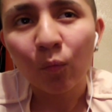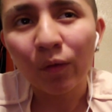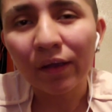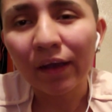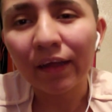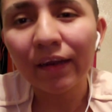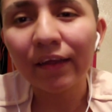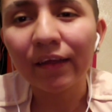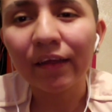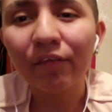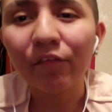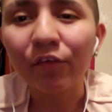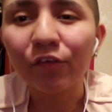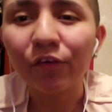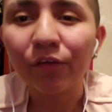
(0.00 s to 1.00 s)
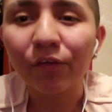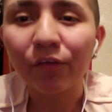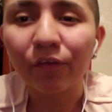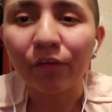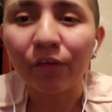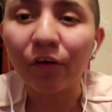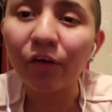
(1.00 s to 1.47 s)
we kind of give each
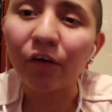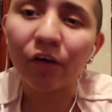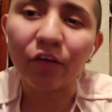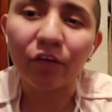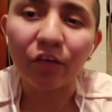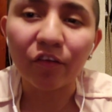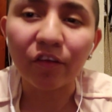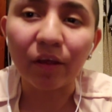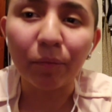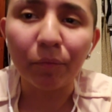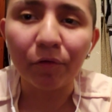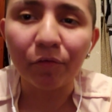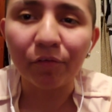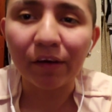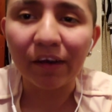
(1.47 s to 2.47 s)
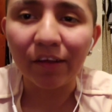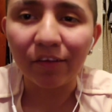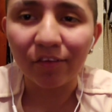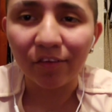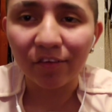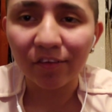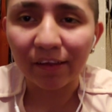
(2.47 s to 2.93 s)
other our the same
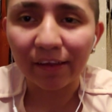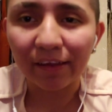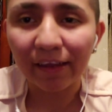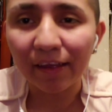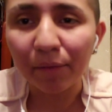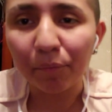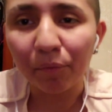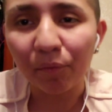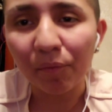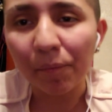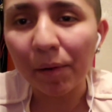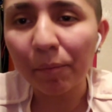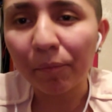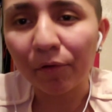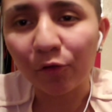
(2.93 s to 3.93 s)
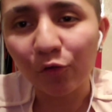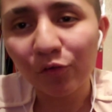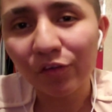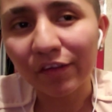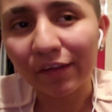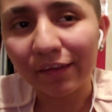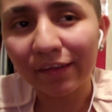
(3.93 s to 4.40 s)
advice. It's like, hey, but remember
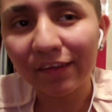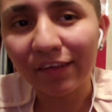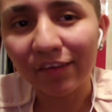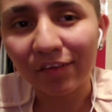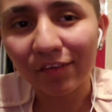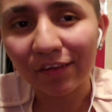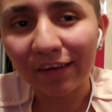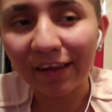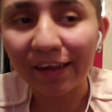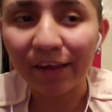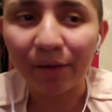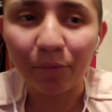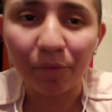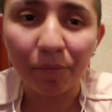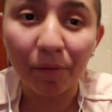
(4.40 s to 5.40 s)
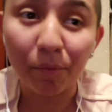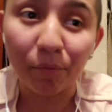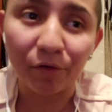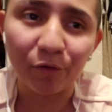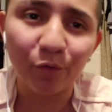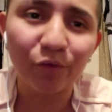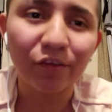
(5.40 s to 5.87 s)
you said this, and hey,
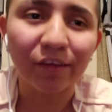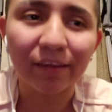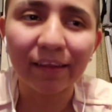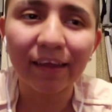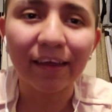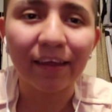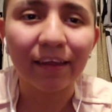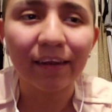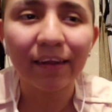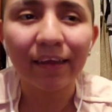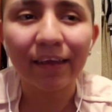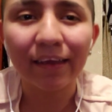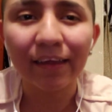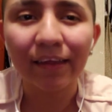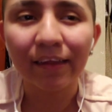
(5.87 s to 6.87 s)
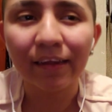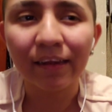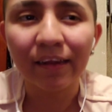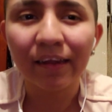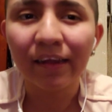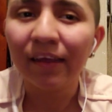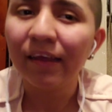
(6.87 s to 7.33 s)
remember you said that,
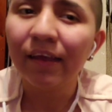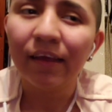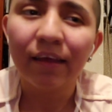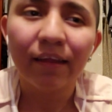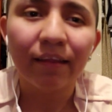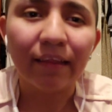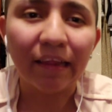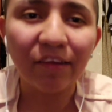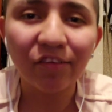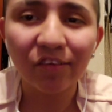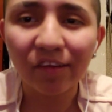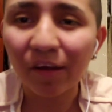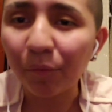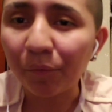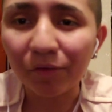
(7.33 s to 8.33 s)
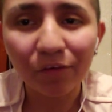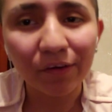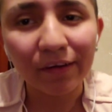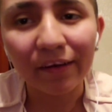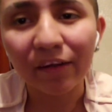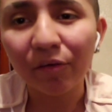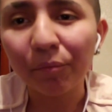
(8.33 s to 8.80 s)
and that's just how we
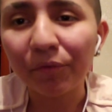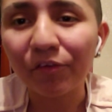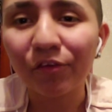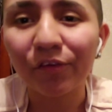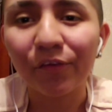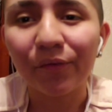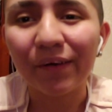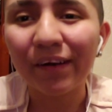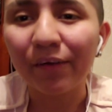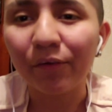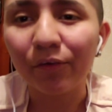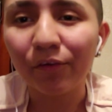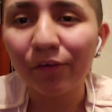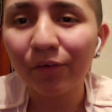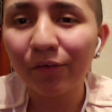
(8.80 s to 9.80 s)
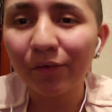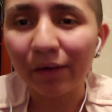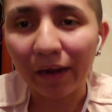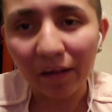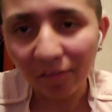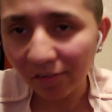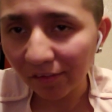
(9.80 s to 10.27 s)
try to help each other out, you know.
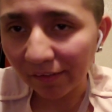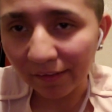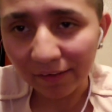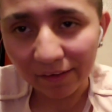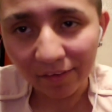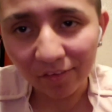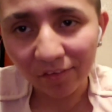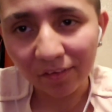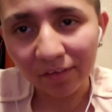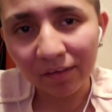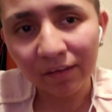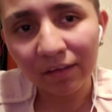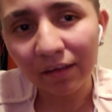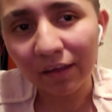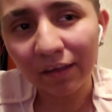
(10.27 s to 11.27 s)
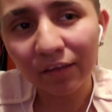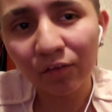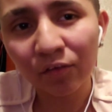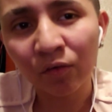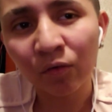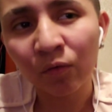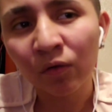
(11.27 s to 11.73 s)
Life's not easy, and
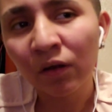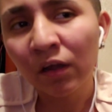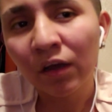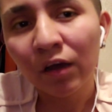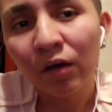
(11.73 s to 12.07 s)
you know,